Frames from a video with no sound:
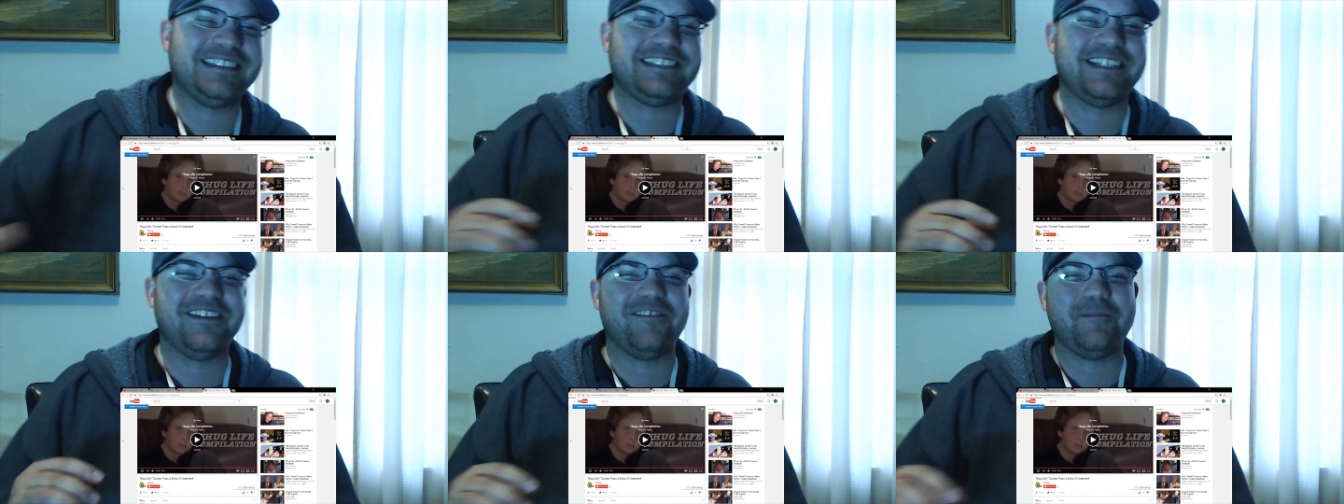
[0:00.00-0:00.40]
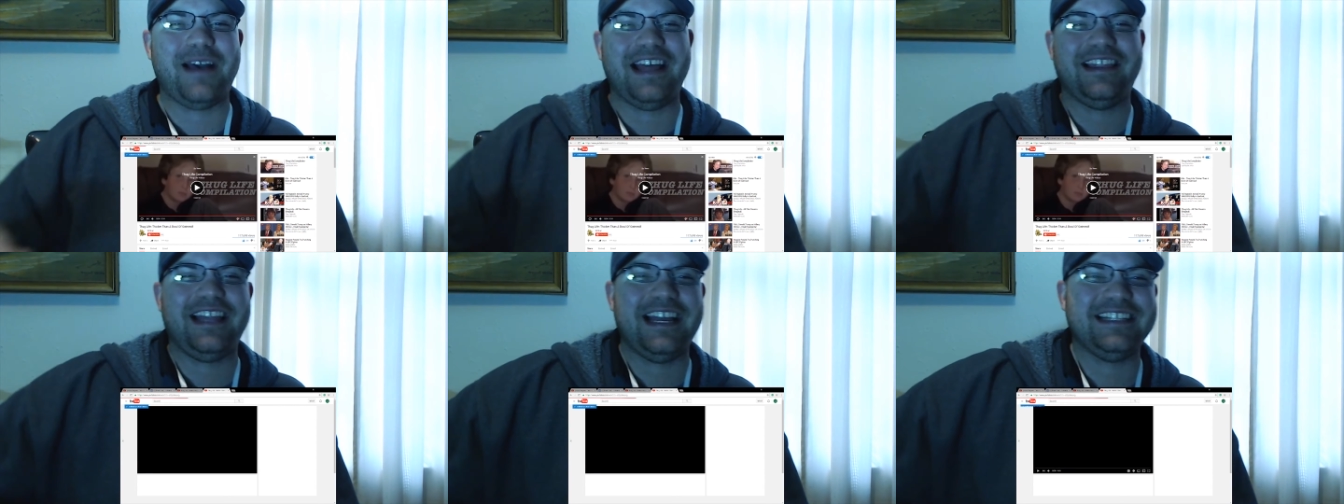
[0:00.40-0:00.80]
See if
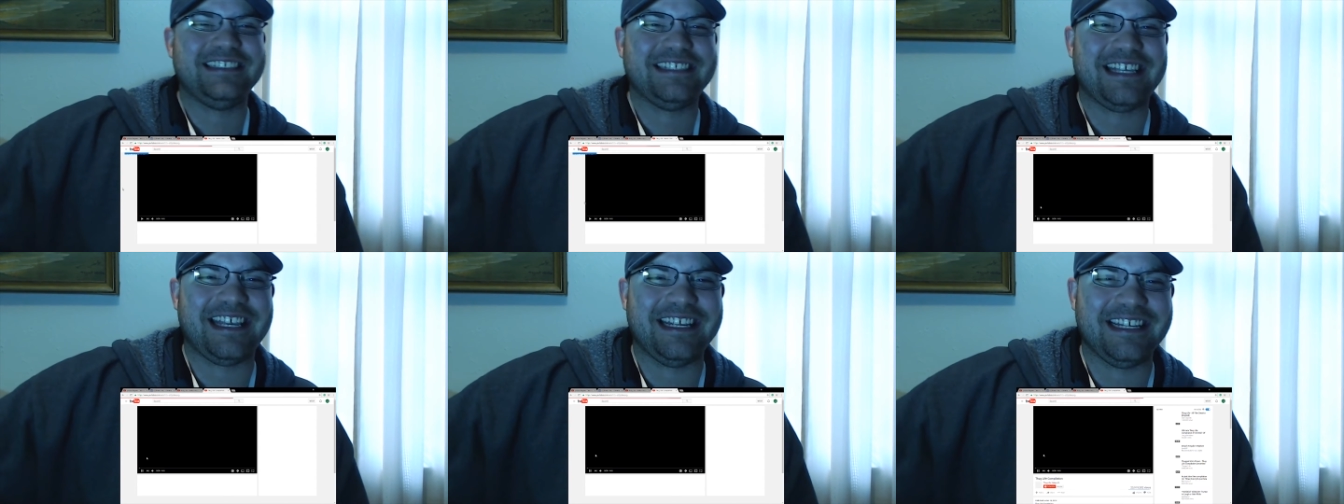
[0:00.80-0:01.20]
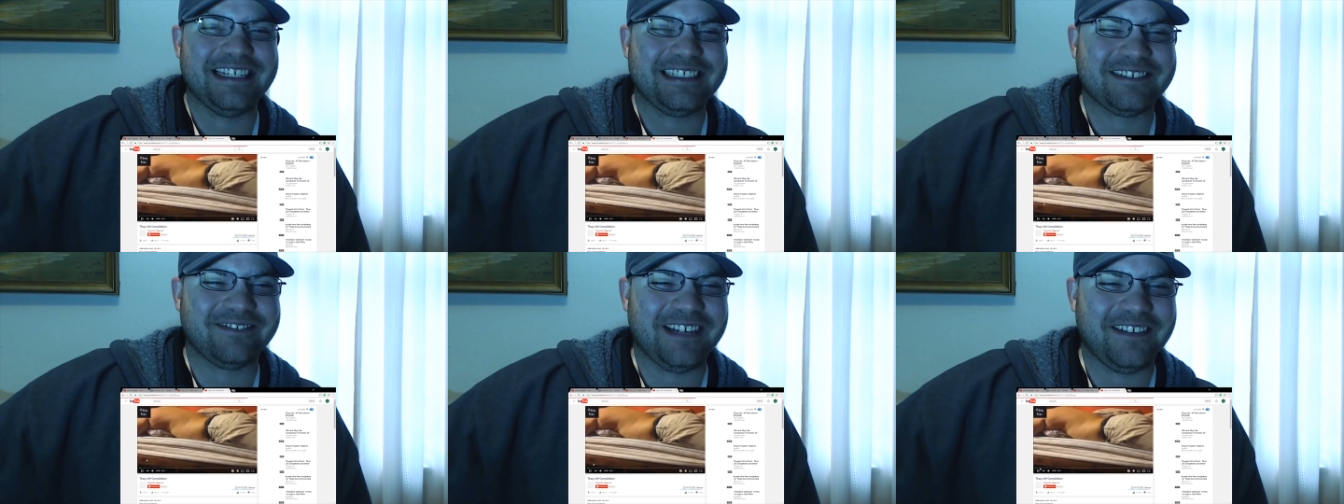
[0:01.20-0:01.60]
my light skin
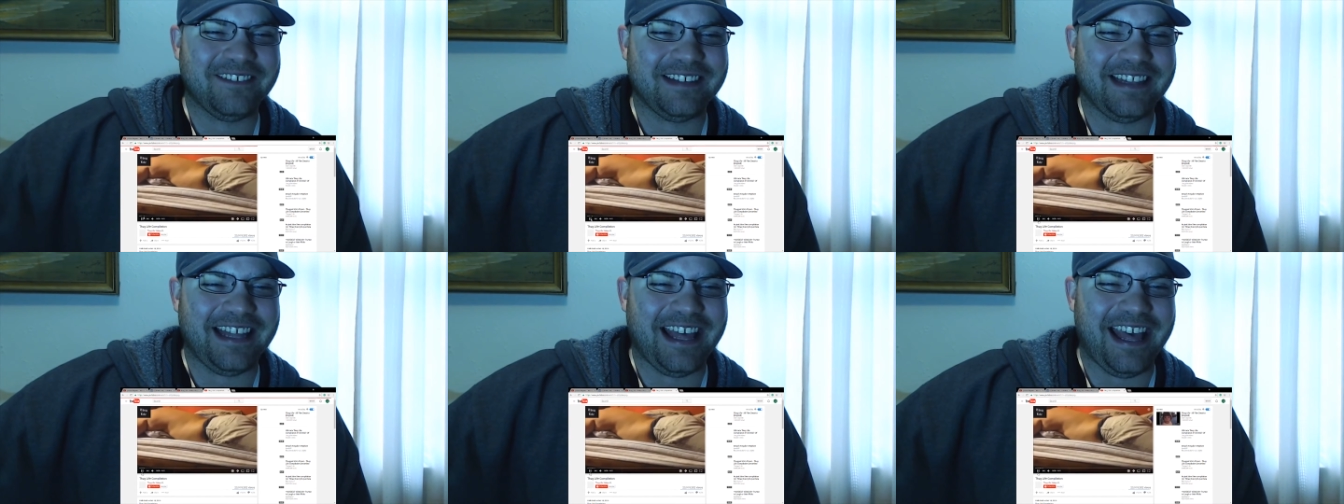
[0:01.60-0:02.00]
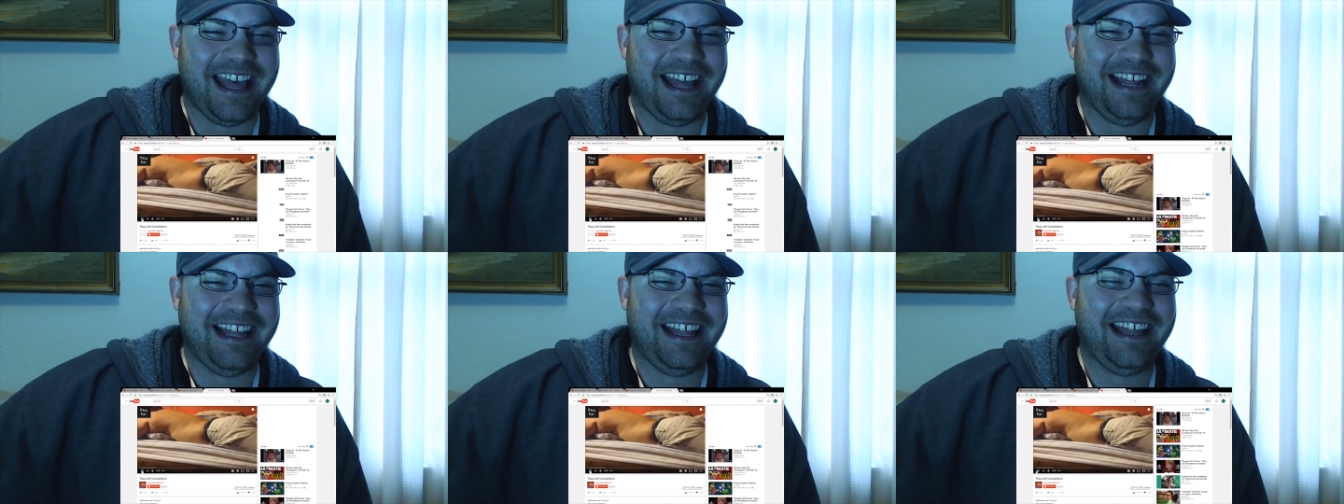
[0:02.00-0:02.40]
gets away with
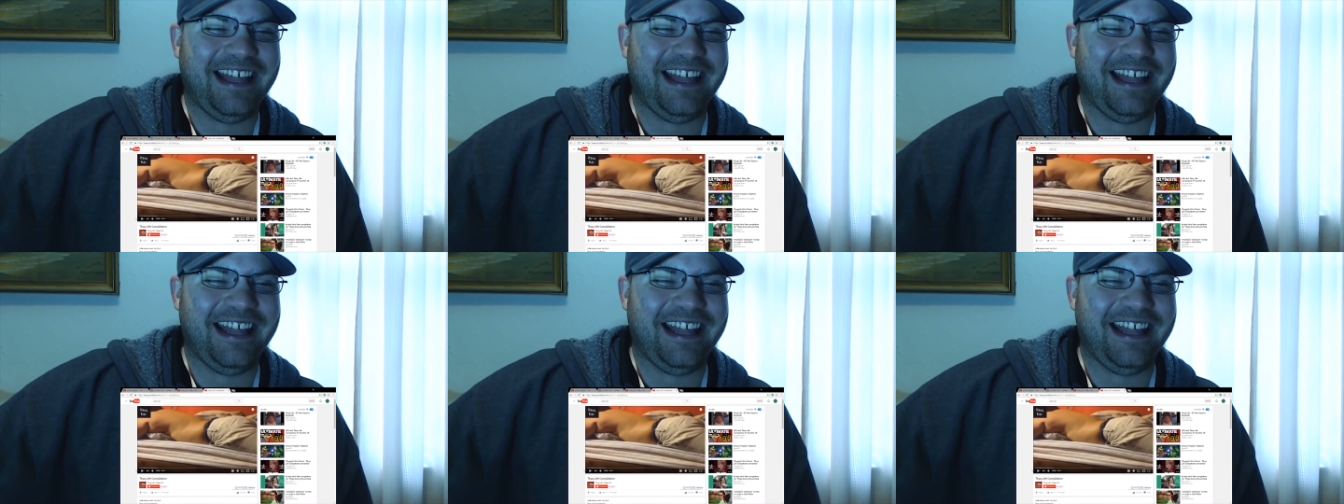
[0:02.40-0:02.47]
that.